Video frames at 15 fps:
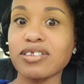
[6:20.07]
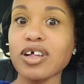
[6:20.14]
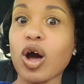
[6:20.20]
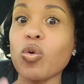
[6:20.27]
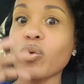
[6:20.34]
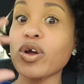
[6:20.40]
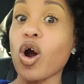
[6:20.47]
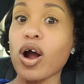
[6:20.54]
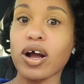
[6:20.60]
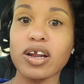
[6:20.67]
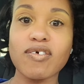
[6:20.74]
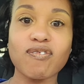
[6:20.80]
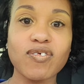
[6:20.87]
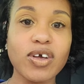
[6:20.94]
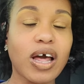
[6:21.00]
so we are going
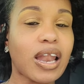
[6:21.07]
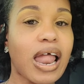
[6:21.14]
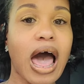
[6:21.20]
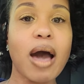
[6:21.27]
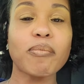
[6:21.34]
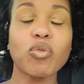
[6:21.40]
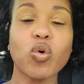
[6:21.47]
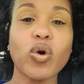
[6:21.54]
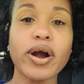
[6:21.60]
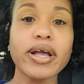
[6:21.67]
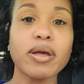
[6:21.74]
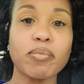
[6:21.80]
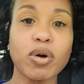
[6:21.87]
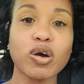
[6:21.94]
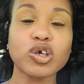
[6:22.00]
to feel a lot more
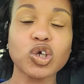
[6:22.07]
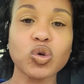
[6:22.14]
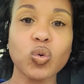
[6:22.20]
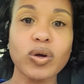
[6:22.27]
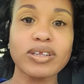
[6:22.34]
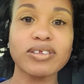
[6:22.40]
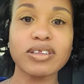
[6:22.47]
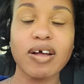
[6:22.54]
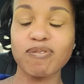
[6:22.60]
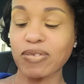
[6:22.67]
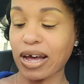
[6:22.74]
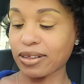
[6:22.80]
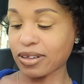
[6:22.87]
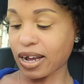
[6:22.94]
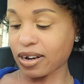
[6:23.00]
emotional and stuff
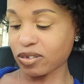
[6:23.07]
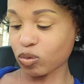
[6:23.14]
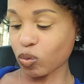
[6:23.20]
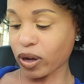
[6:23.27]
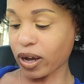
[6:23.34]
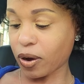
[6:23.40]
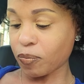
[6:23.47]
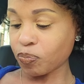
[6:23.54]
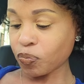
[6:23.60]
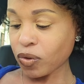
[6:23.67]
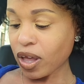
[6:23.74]
like that as well.